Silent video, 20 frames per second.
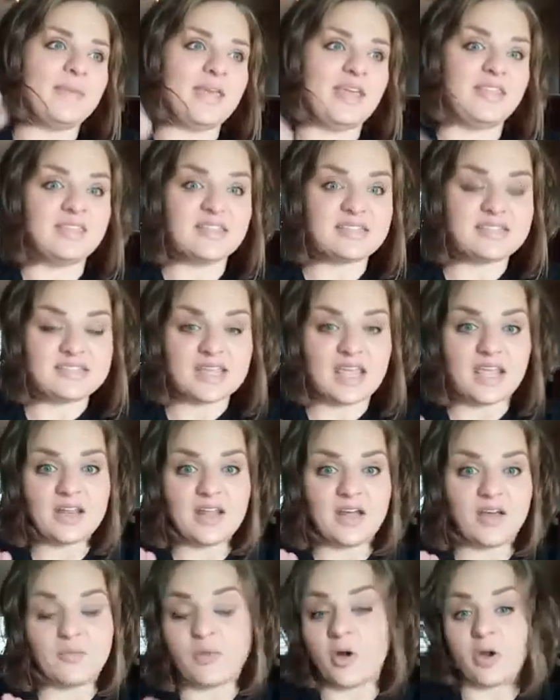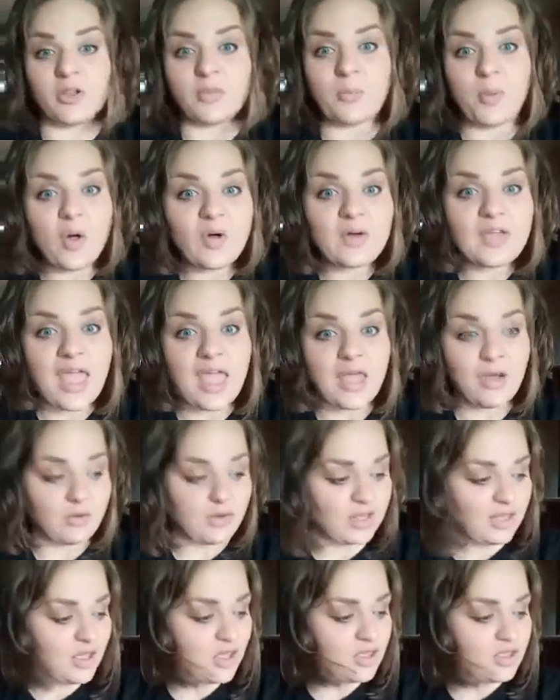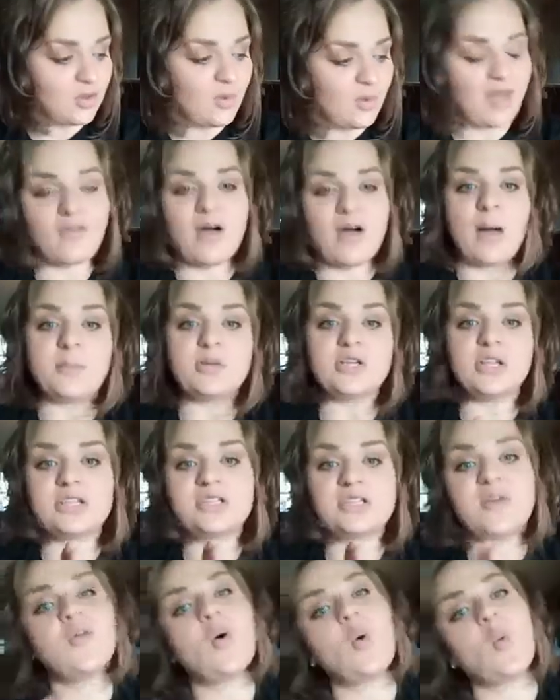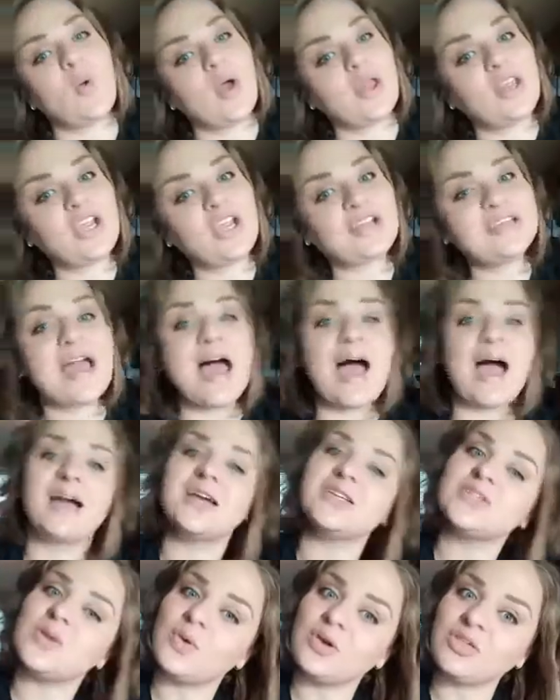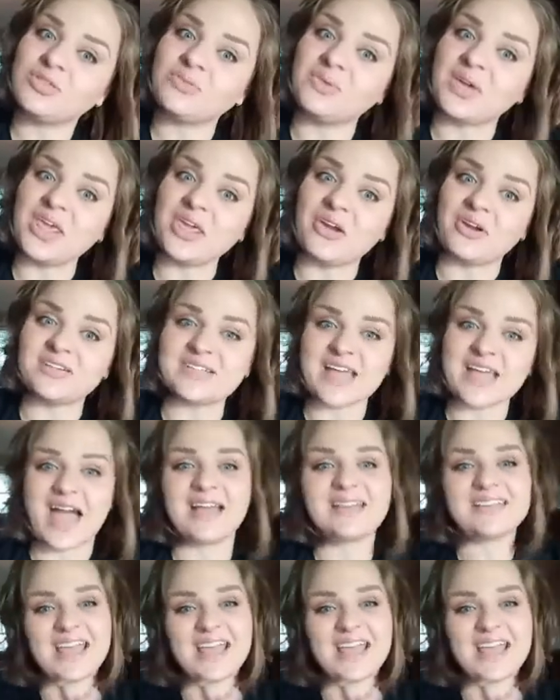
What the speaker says: In the state of, or in Polk County, you have options of 1-year tags or 3-year tags,